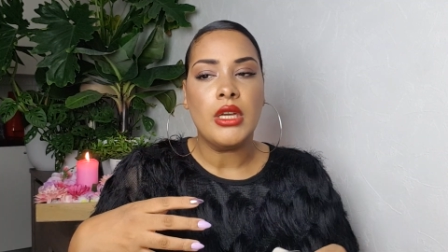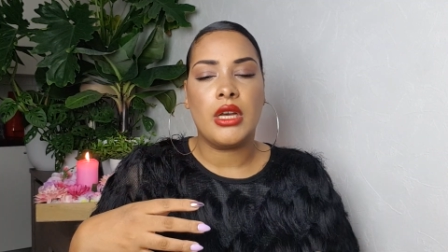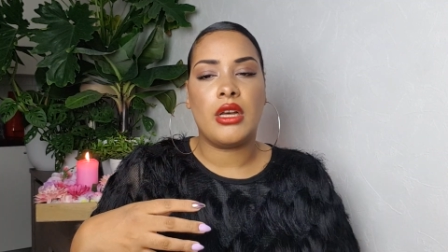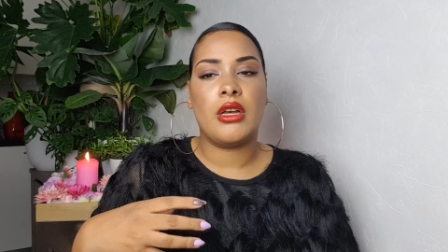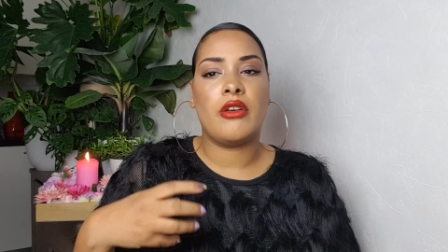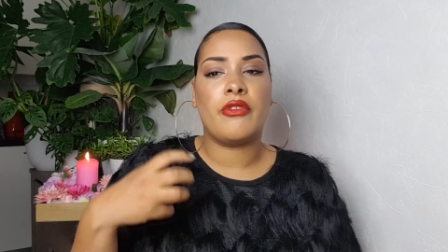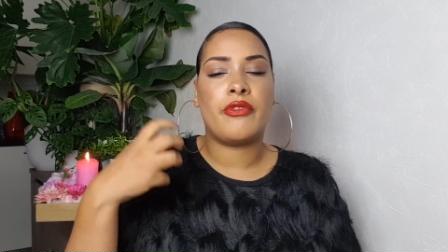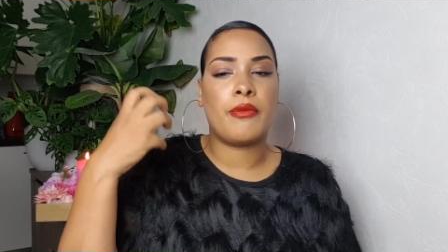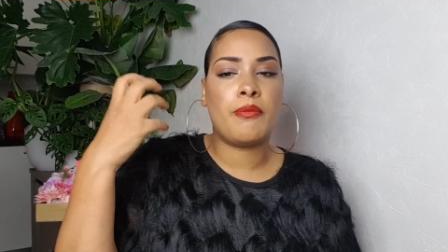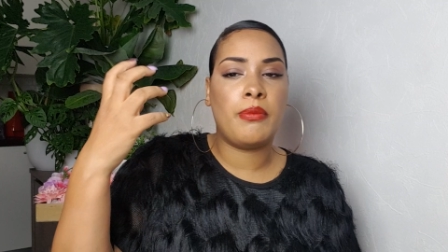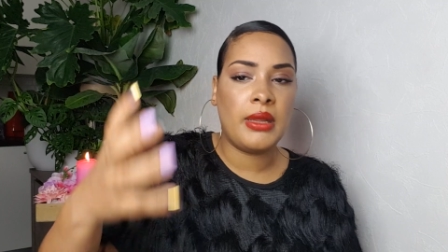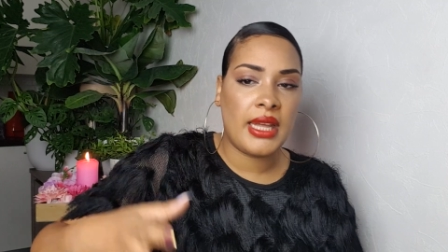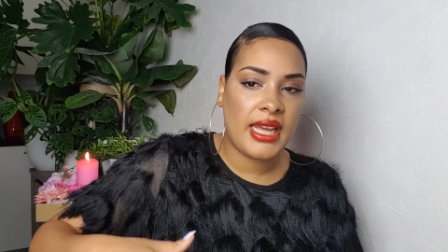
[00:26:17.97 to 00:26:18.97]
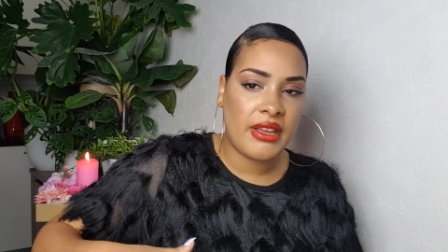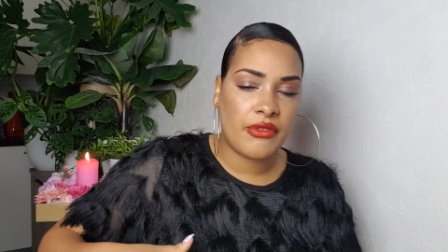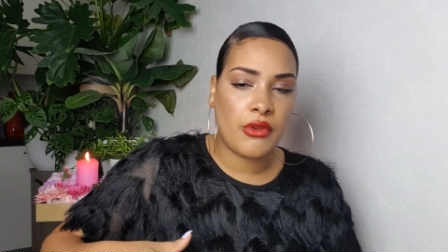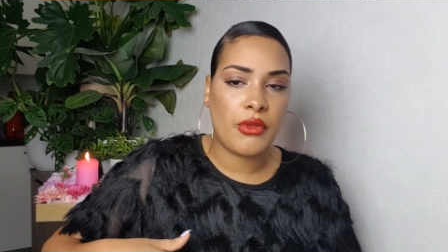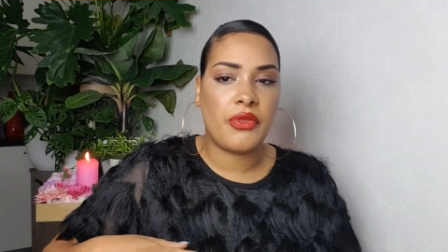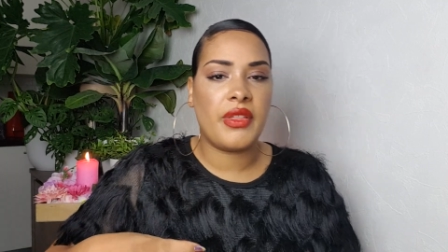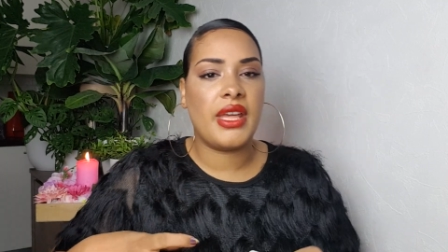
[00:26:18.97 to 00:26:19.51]
uh, for
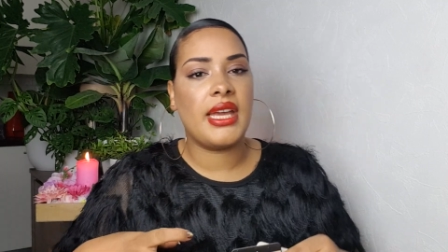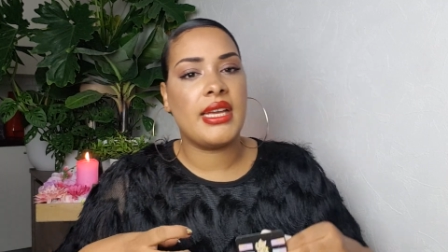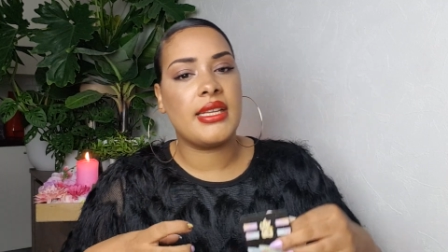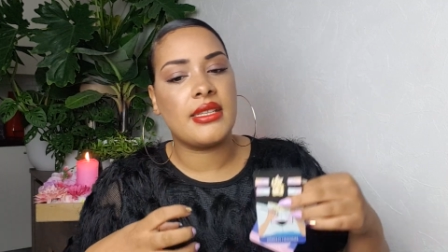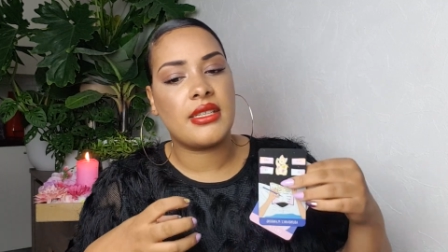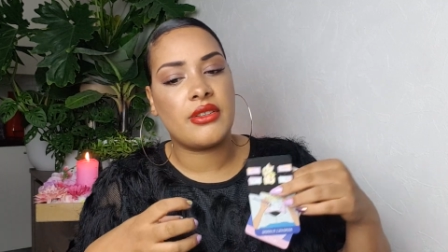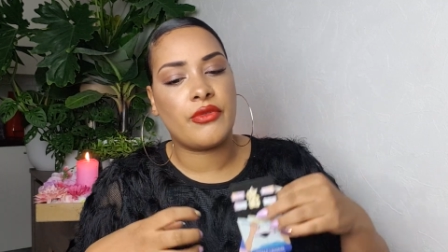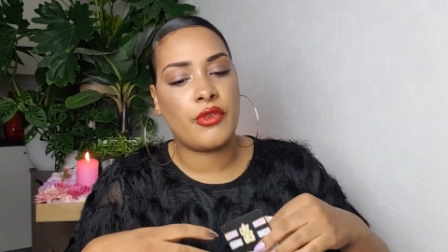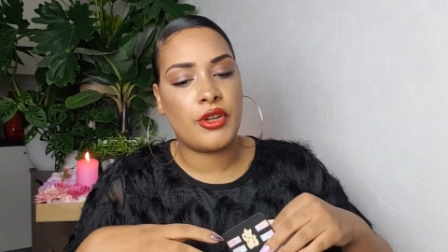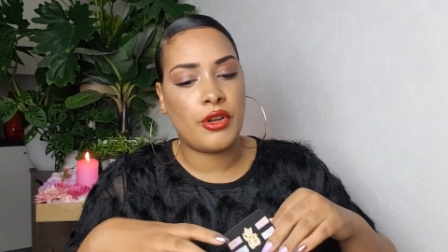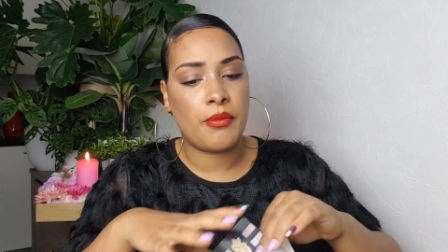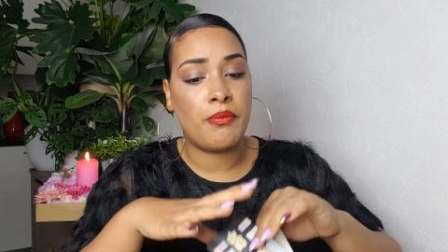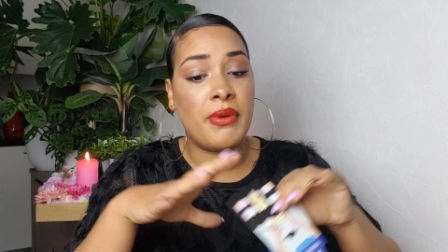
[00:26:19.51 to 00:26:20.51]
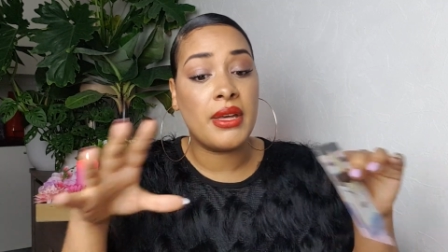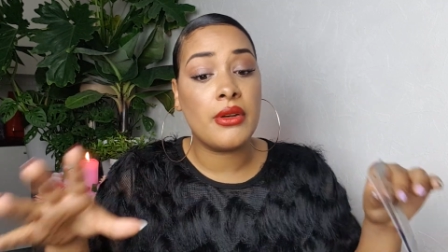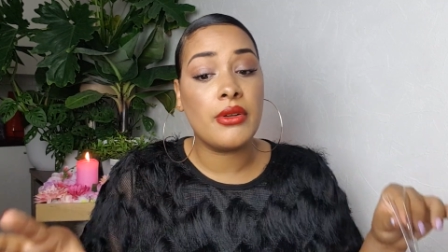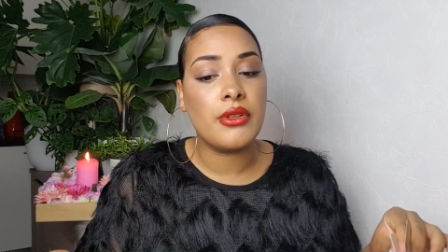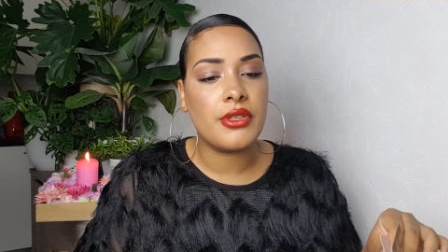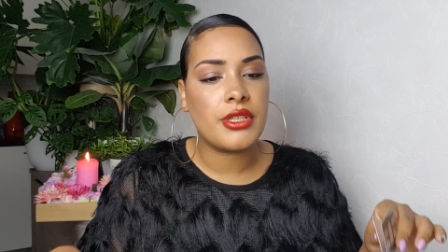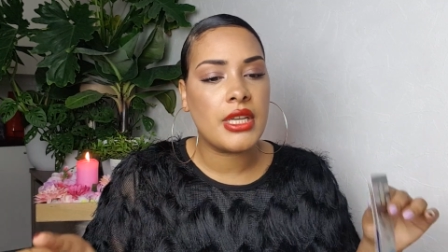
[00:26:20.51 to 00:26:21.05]
playful things, for your
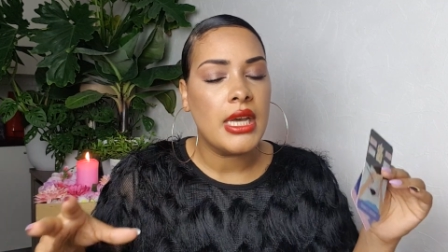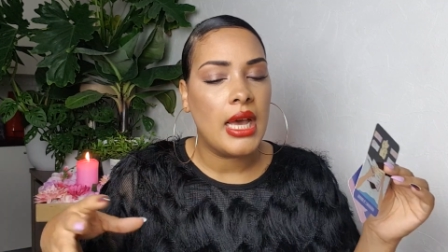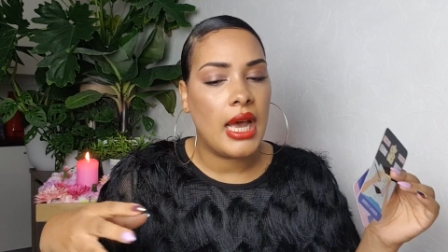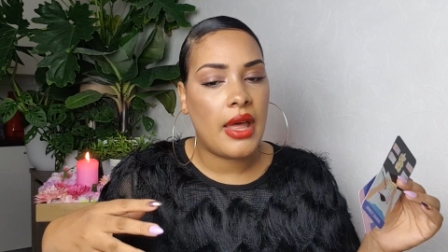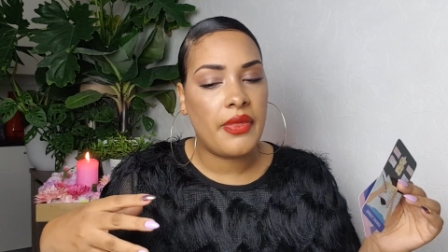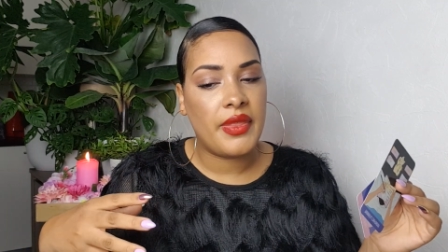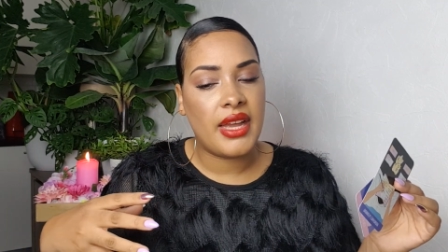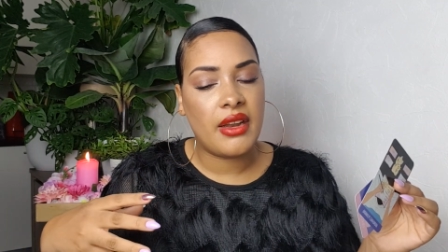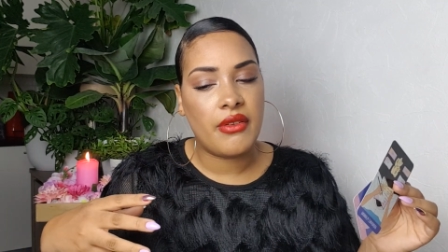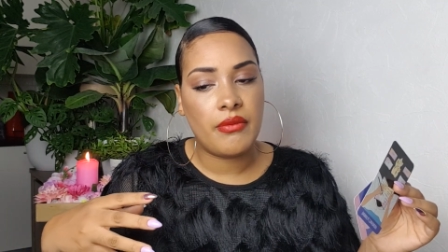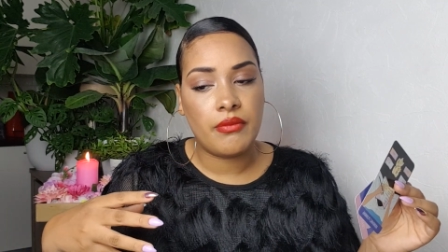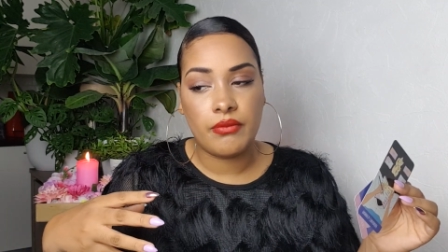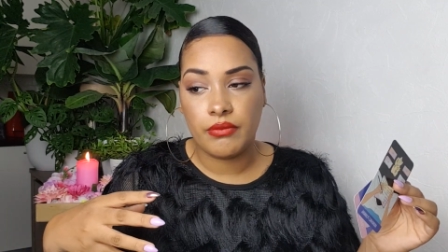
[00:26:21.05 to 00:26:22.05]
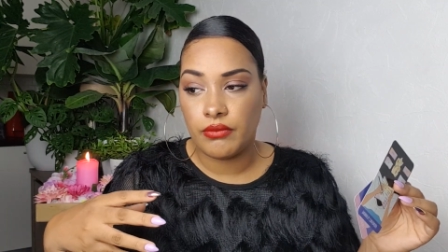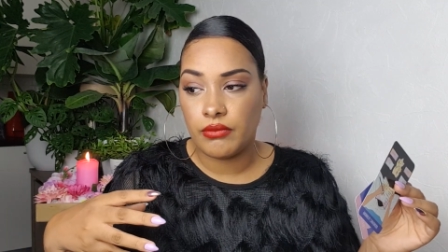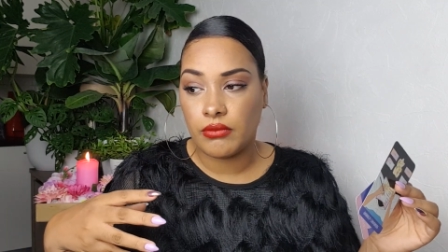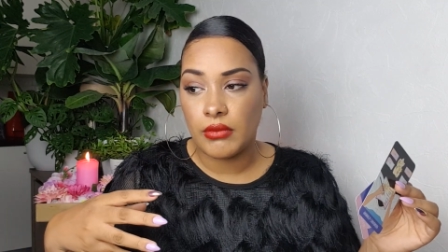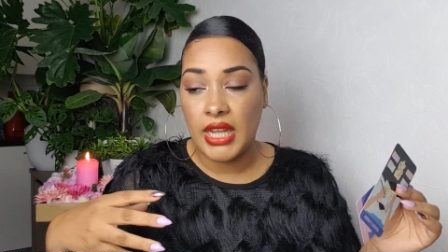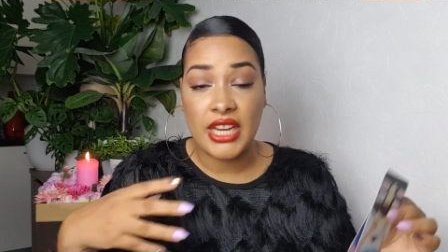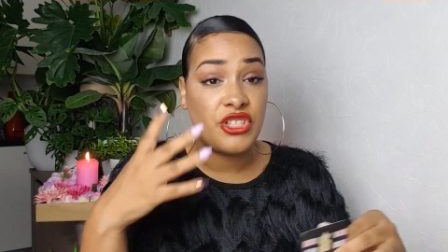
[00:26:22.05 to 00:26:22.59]
bills skills, and then
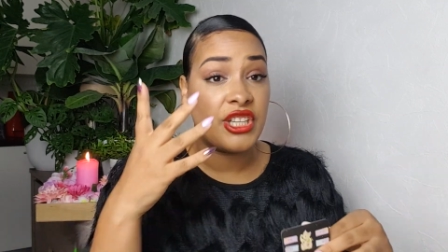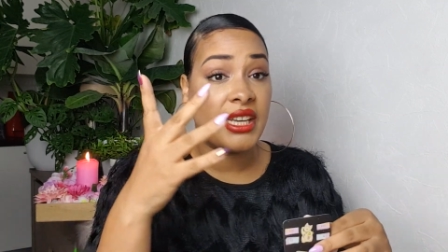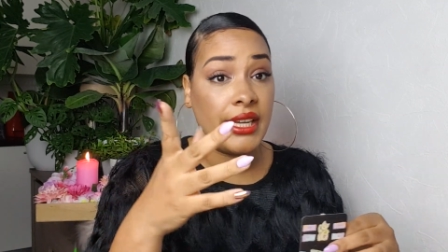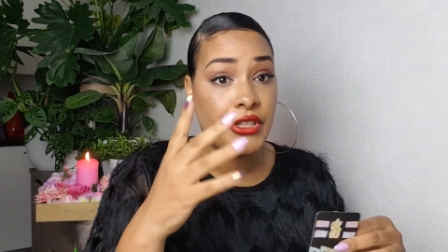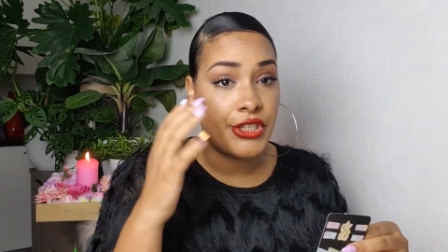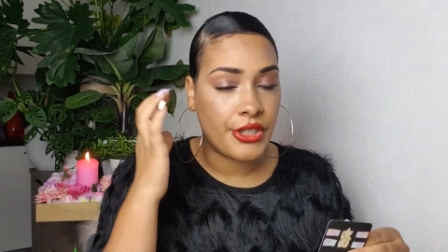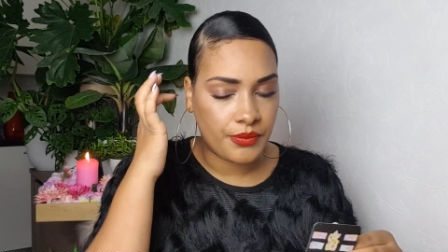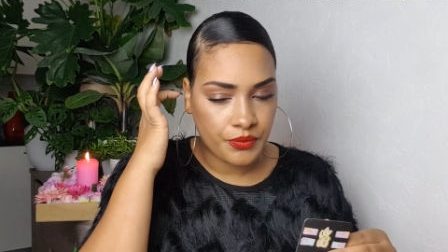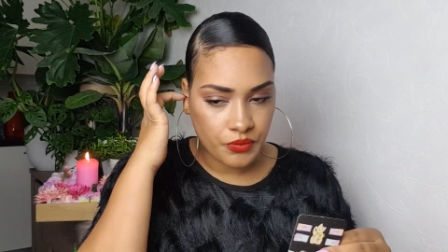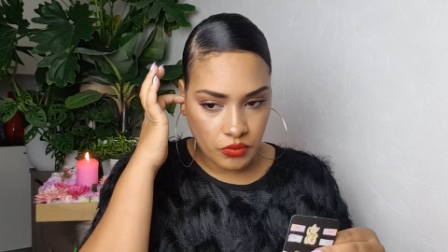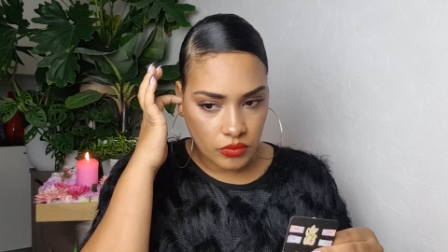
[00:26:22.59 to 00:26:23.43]
education.